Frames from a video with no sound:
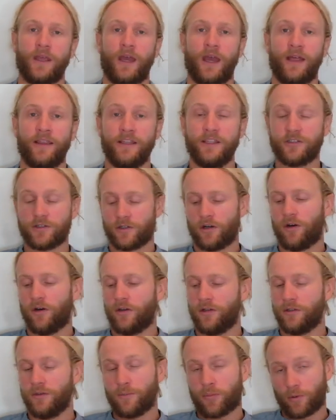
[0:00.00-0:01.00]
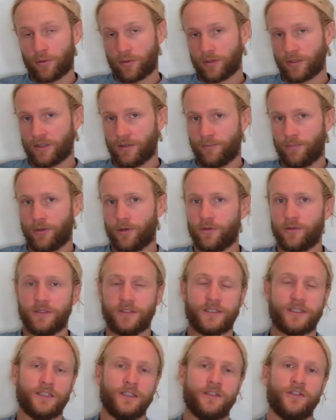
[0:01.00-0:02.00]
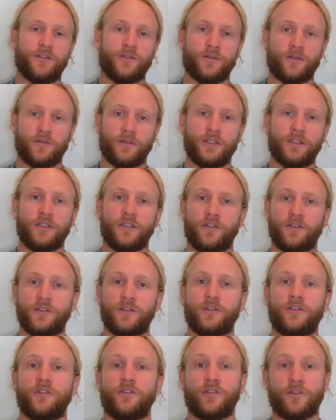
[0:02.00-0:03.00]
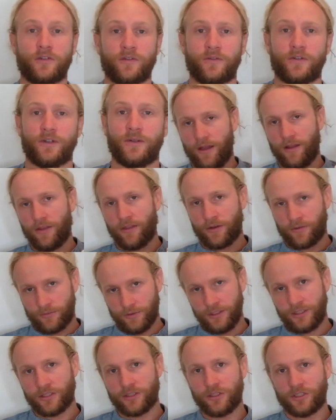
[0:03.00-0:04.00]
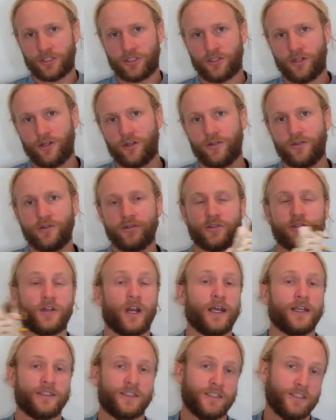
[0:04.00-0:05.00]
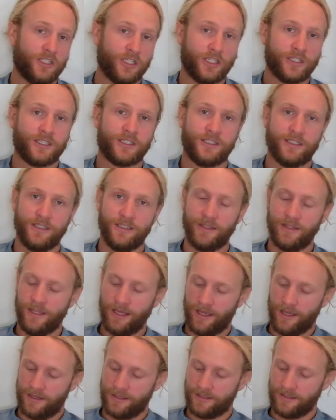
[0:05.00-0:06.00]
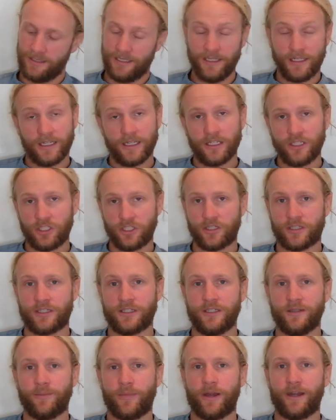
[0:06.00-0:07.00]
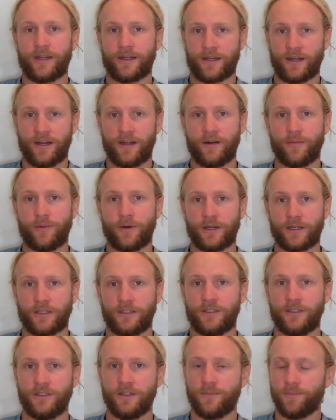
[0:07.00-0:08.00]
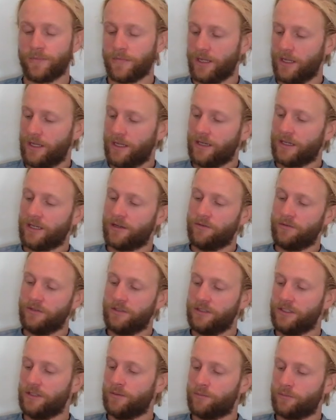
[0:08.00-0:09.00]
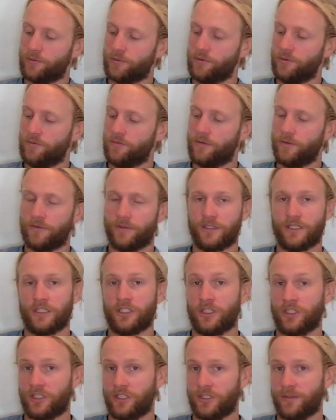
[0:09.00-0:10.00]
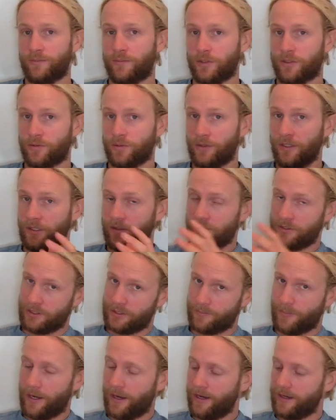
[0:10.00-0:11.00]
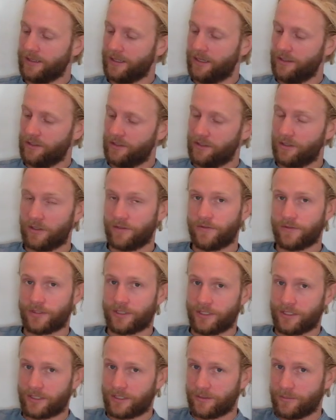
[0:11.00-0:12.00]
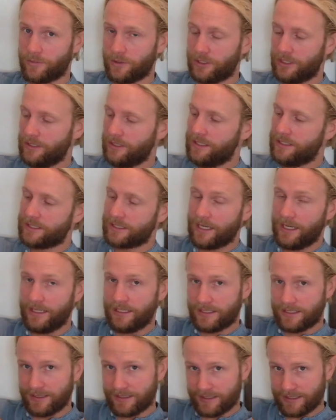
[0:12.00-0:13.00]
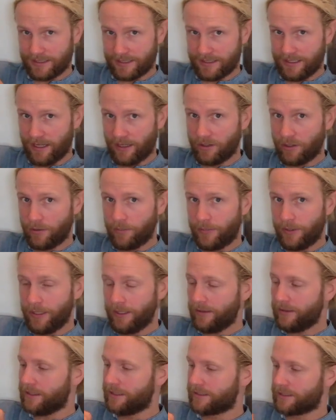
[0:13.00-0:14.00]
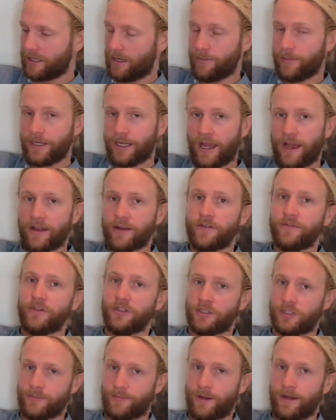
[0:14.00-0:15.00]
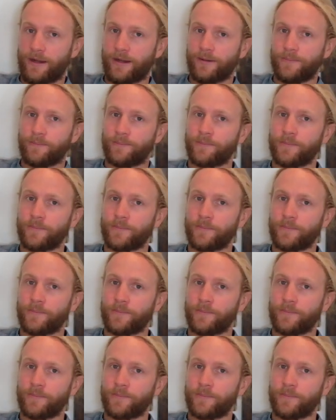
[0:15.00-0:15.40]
And these are all important components into a really good surfer. The research shows or has suggested that getting adjusted by a chiropractor can really improve the relationship between your spine and your nervous system, which in this case is this yellow bit that's coming out of your spine.